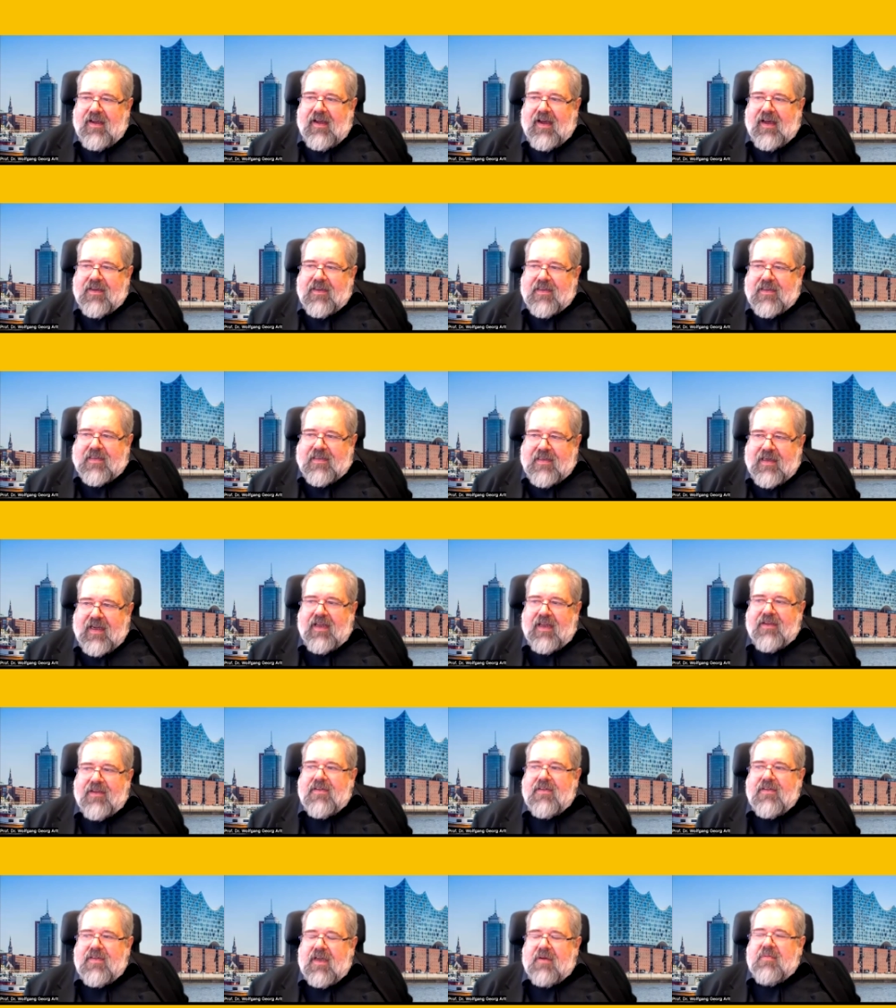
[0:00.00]
Understand
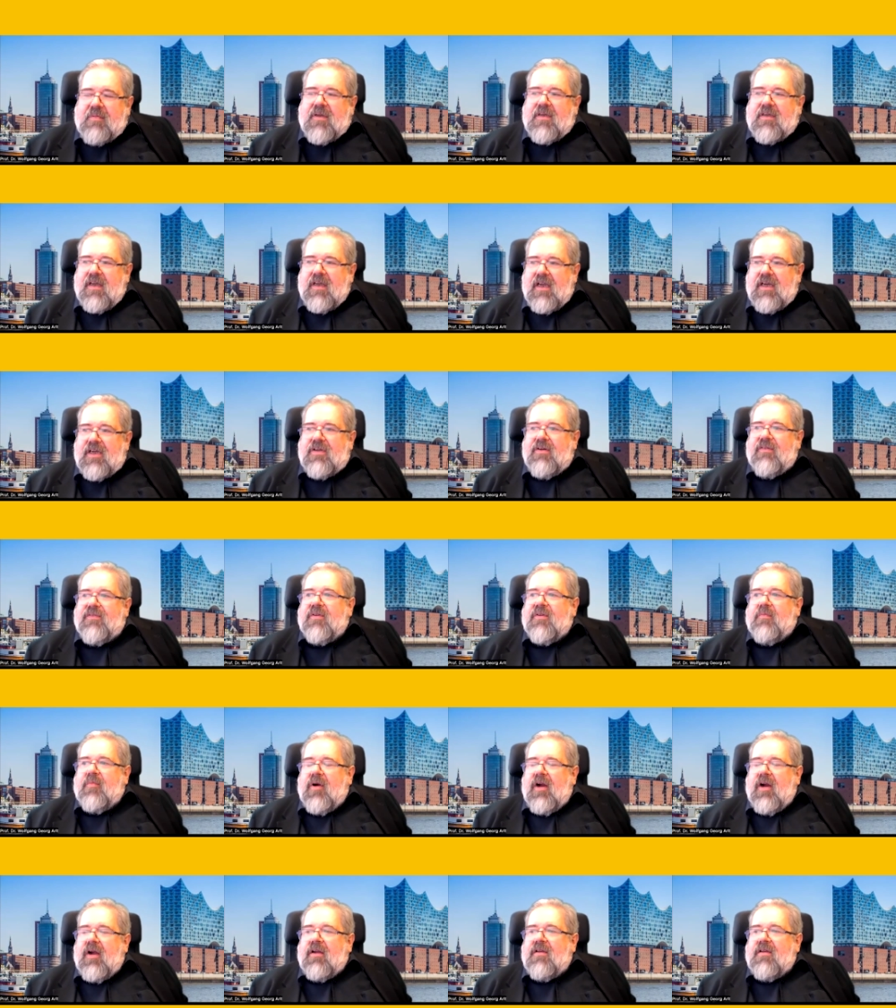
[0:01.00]
the segmentation of the
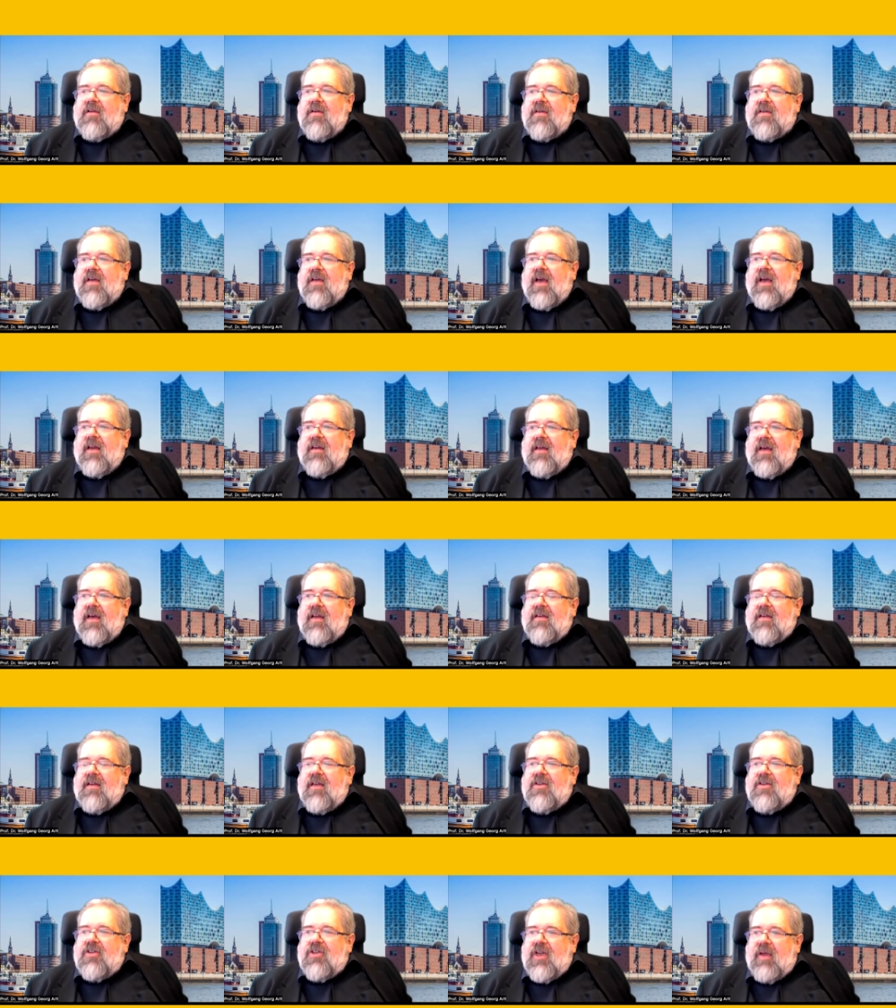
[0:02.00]
market
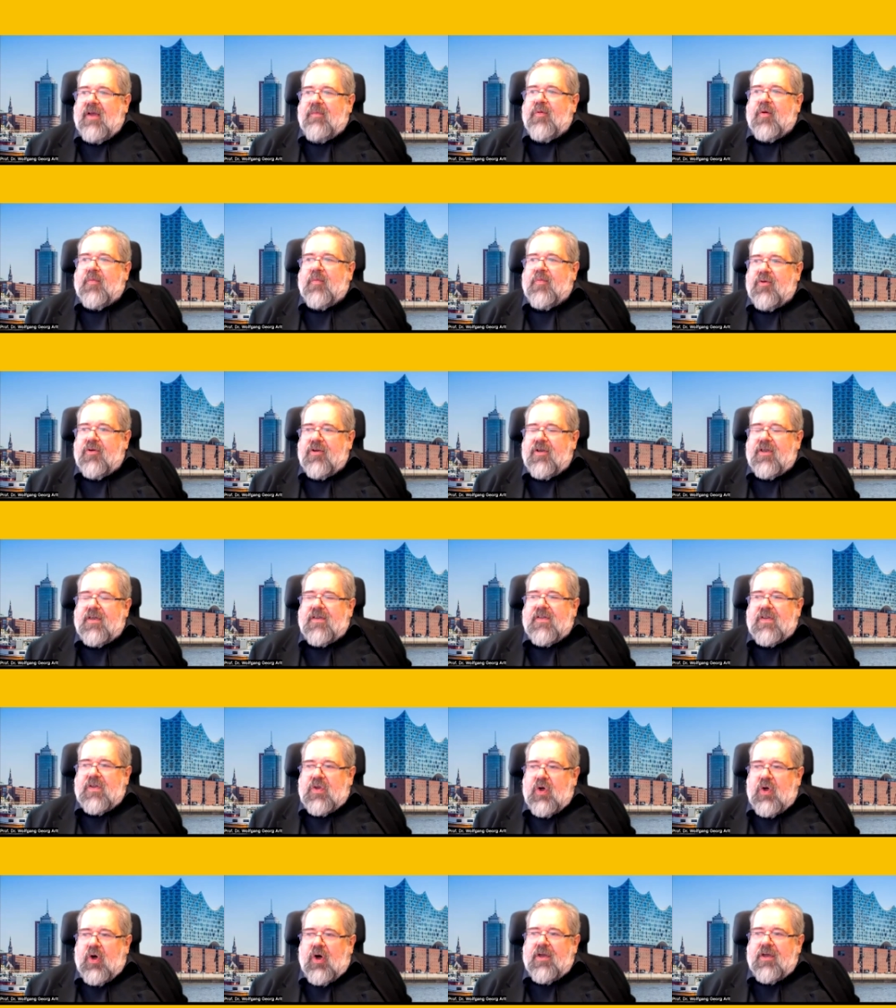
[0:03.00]
and shape your products
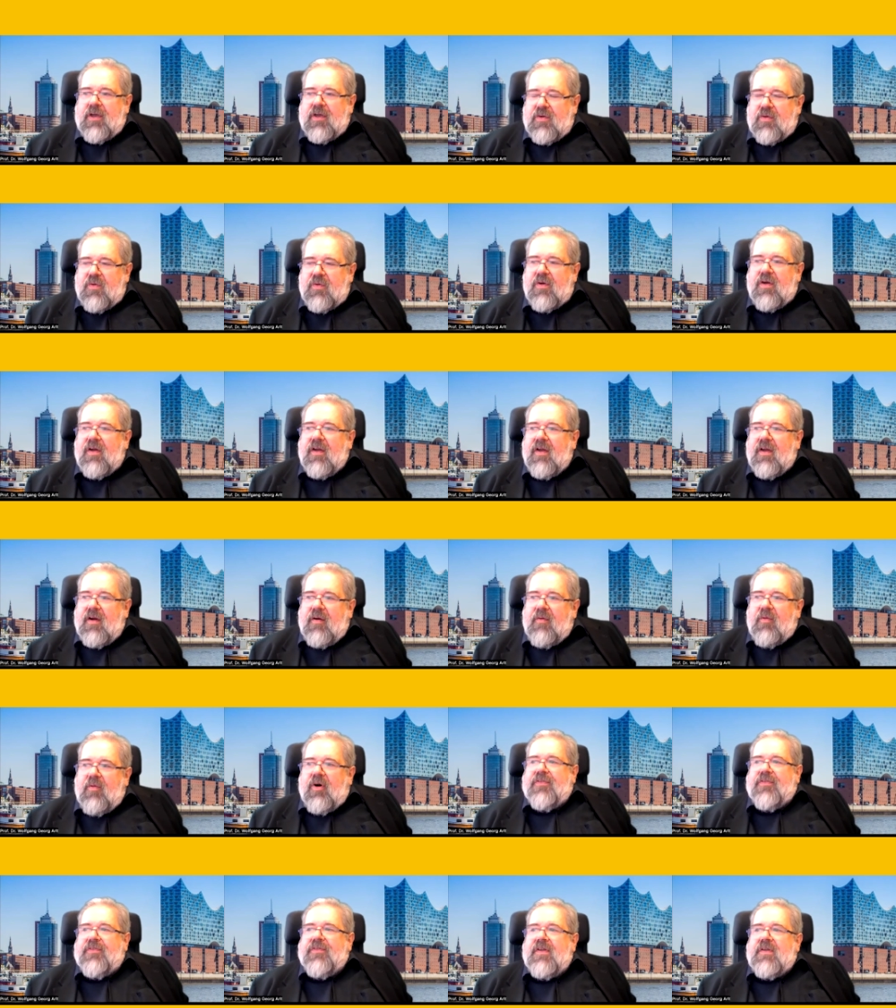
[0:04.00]
according to
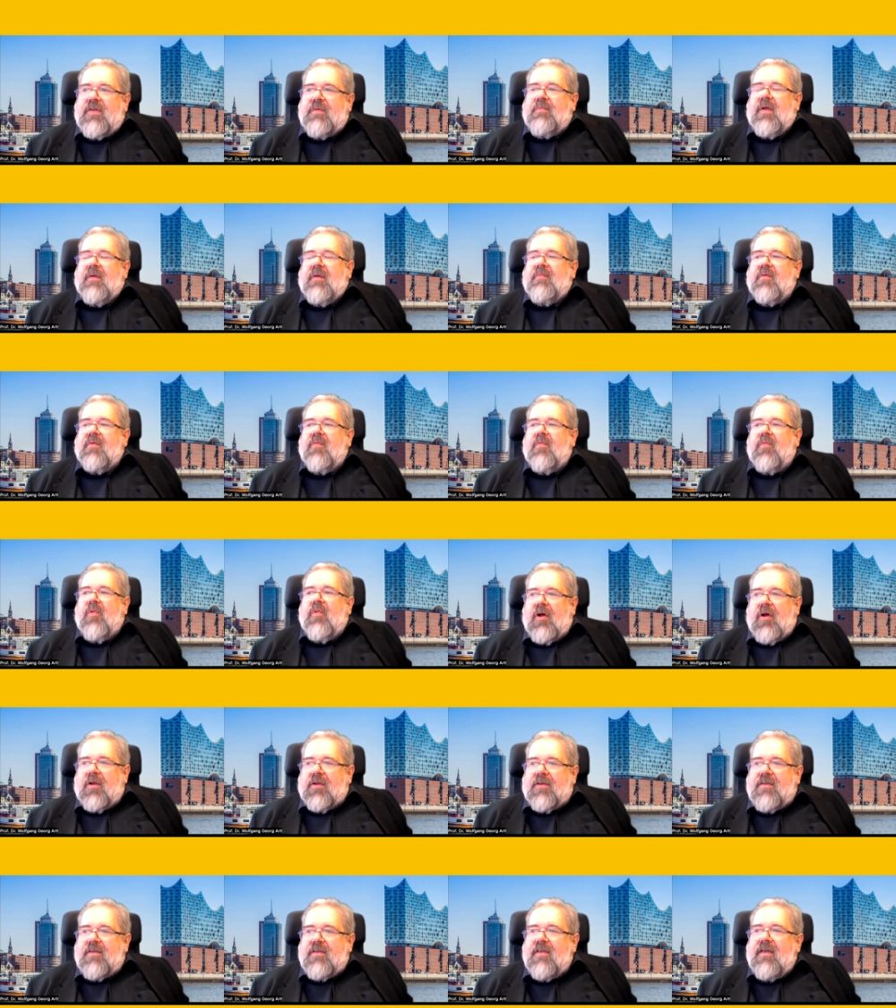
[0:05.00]
what these people
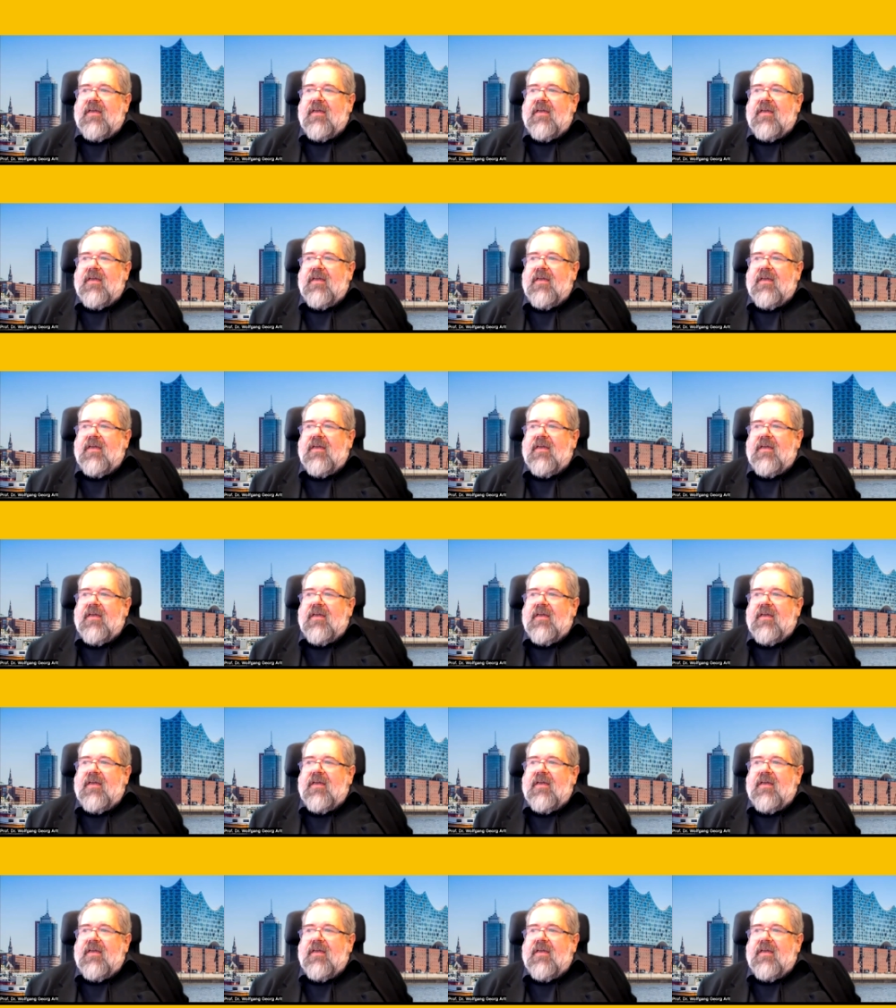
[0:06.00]
want.